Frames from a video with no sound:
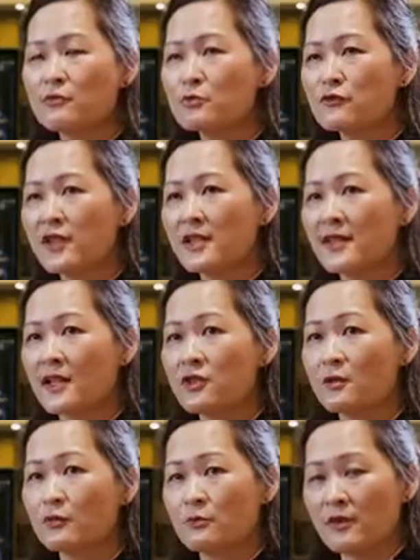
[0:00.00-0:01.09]
Removing the
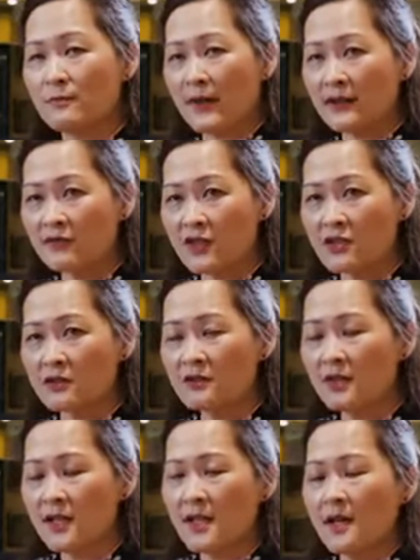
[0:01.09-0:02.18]
cataract would be beneficial.